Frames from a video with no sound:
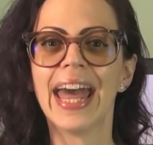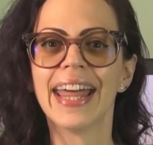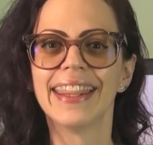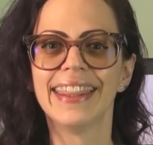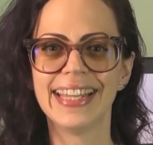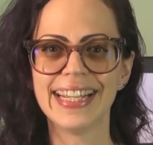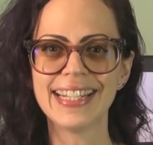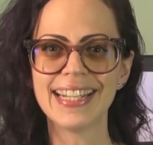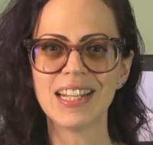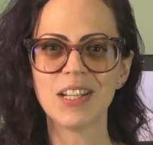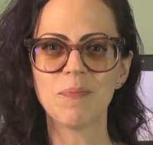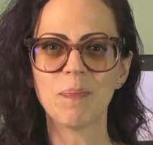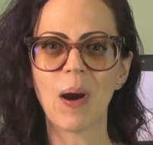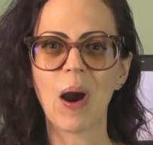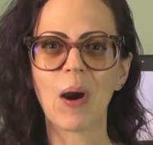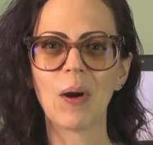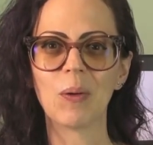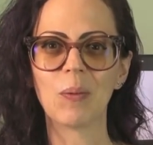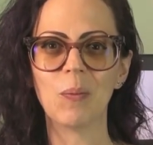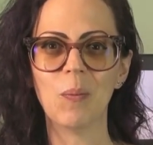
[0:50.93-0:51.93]
This is
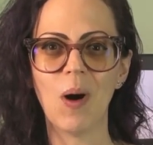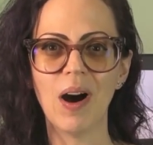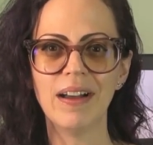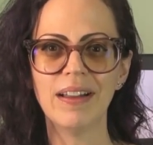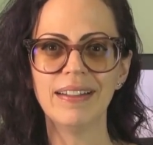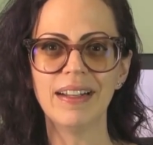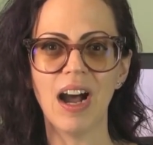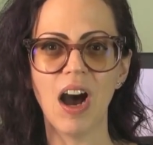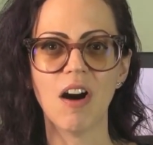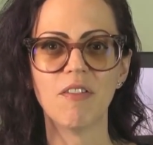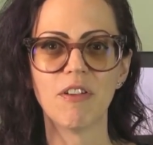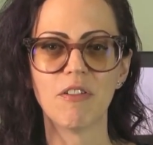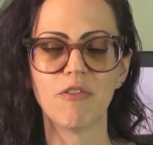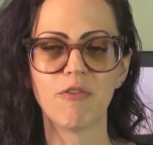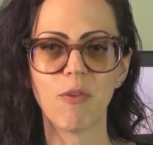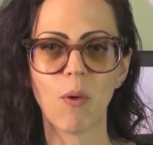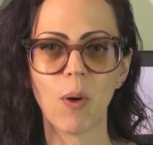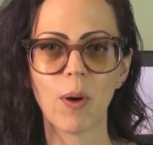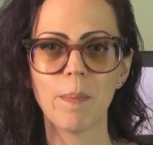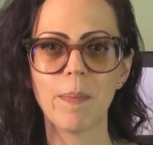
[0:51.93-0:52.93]
part one of a
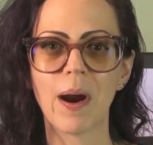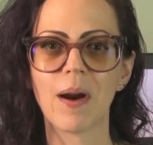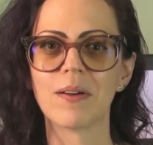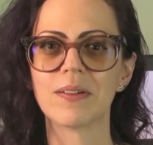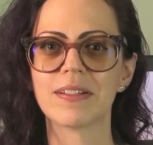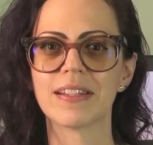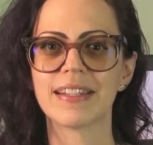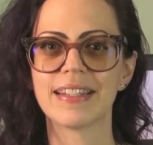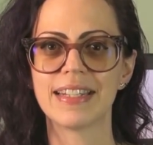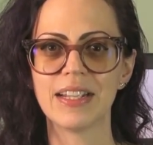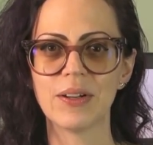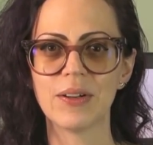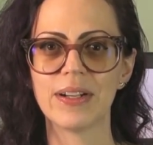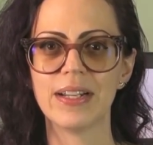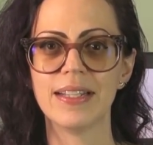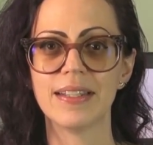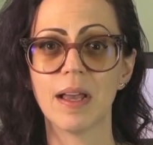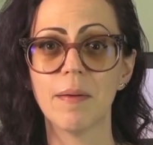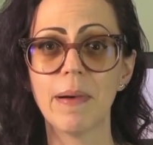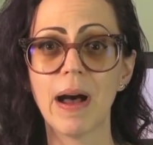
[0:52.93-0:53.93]
four-part
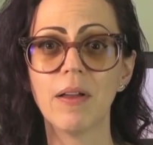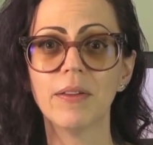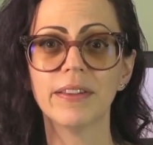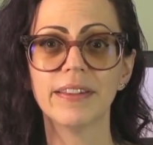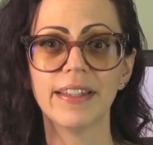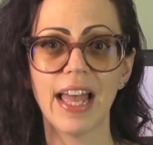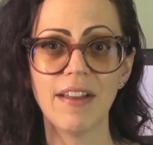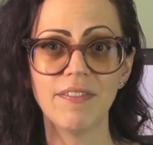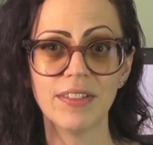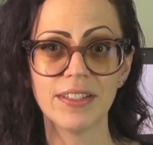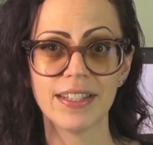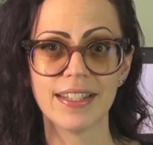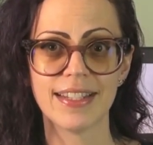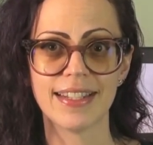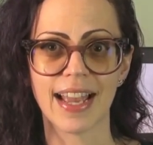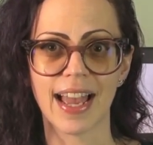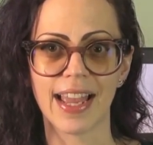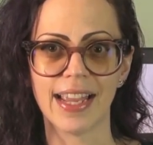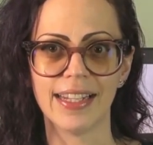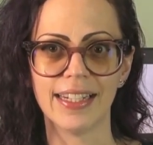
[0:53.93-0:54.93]
series about level
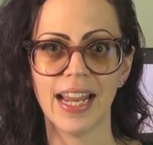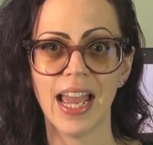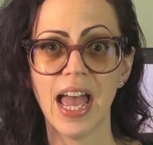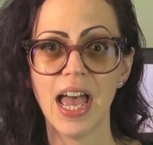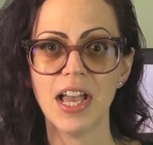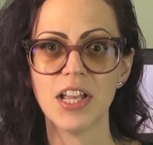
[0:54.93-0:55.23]
design